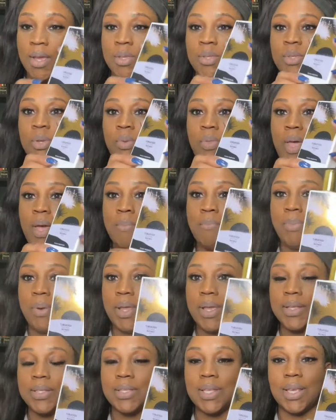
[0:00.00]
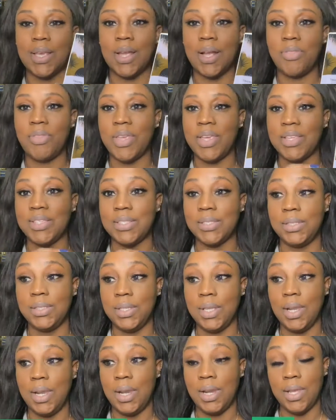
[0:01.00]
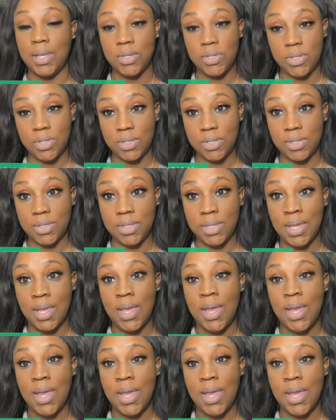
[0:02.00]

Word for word: So that blend together is delicious.